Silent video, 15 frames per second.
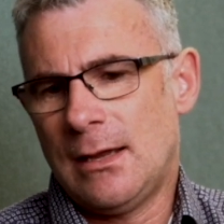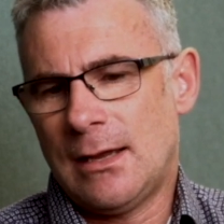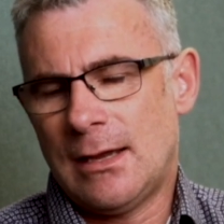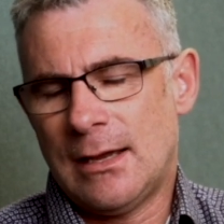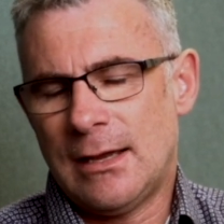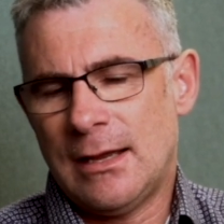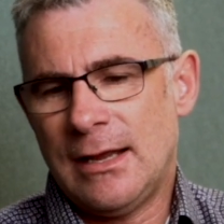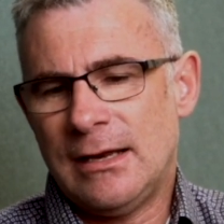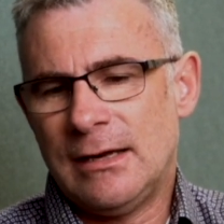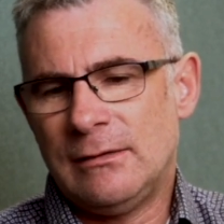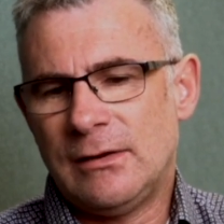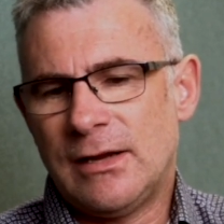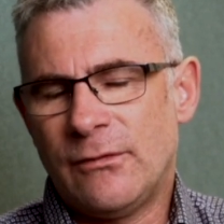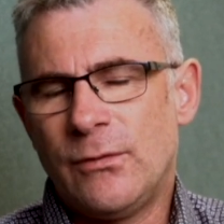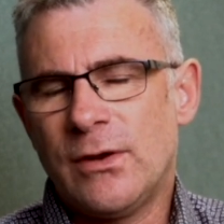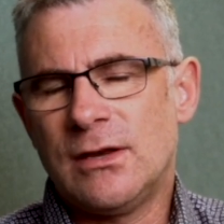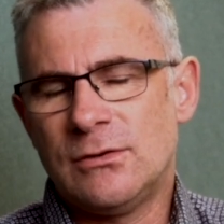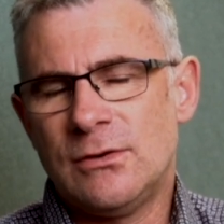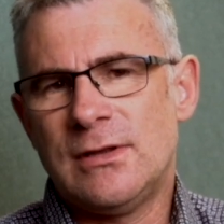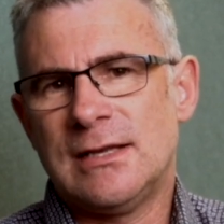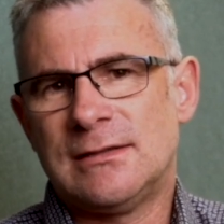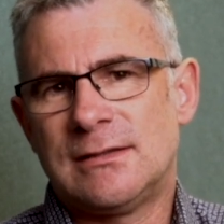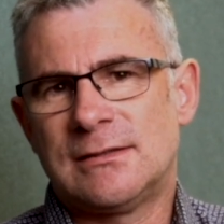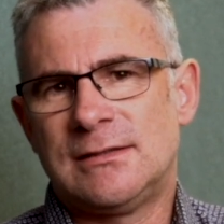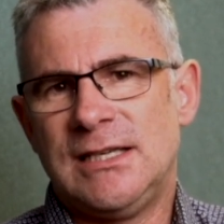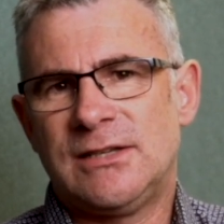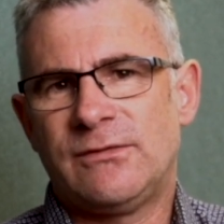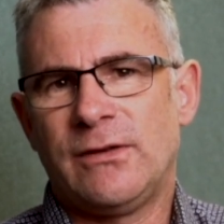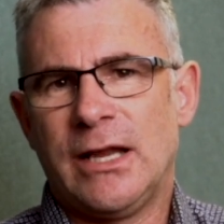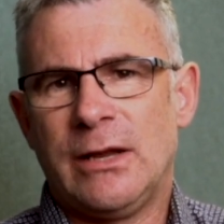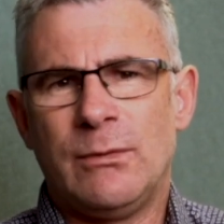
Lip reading: And if we can do that successfully,